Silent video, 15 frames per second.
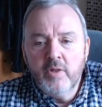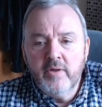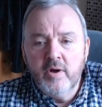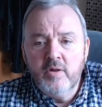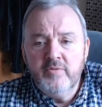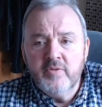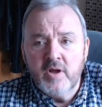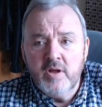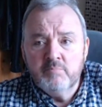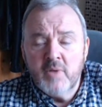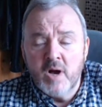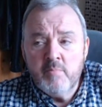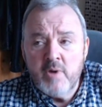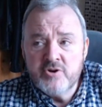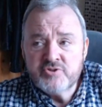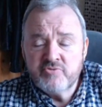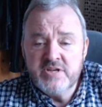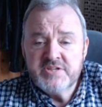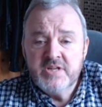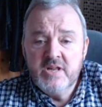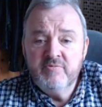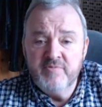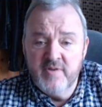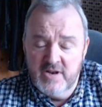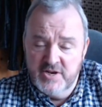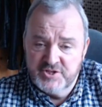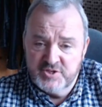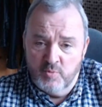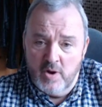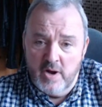Well, my most recently
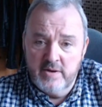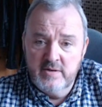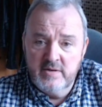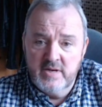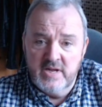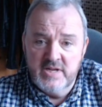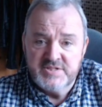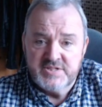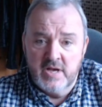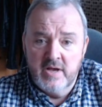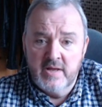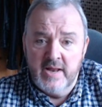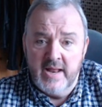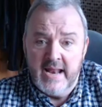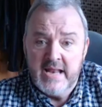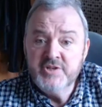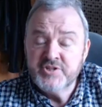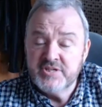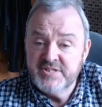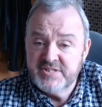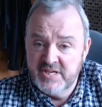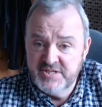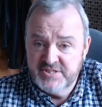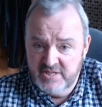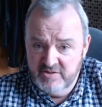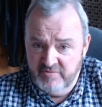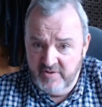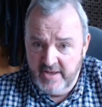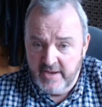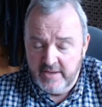finished one is an
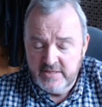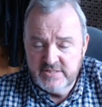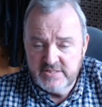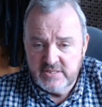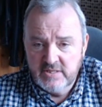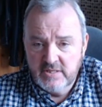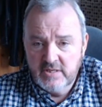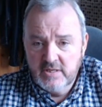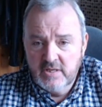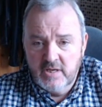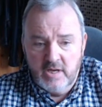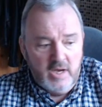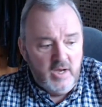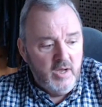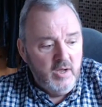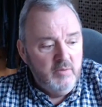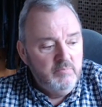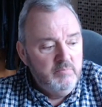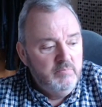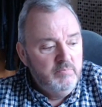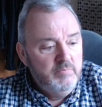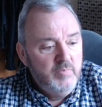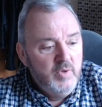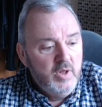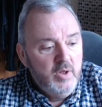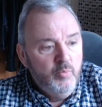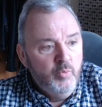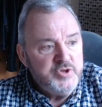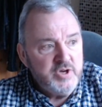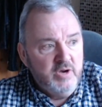NGTC V8,
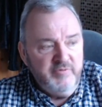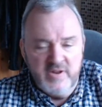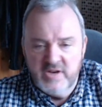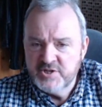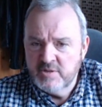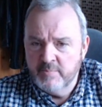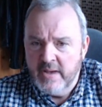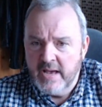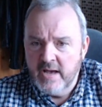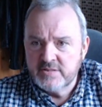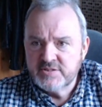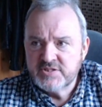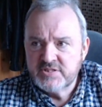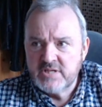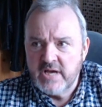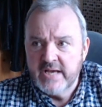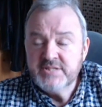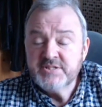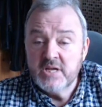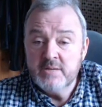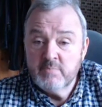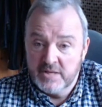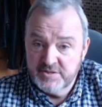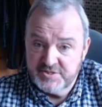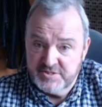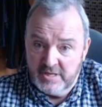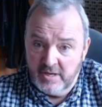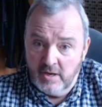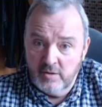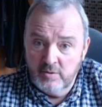which I finished about 18
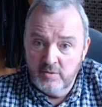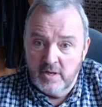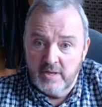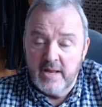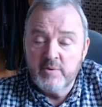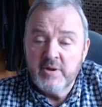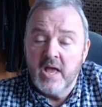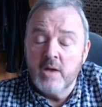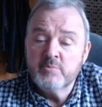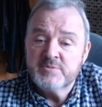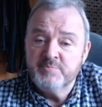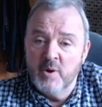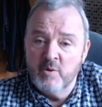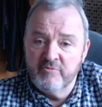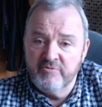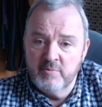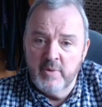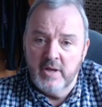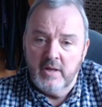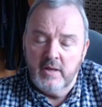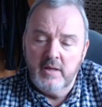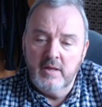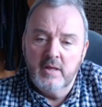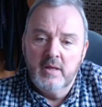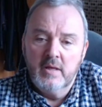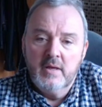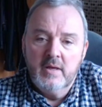months ago, and that again was built for me.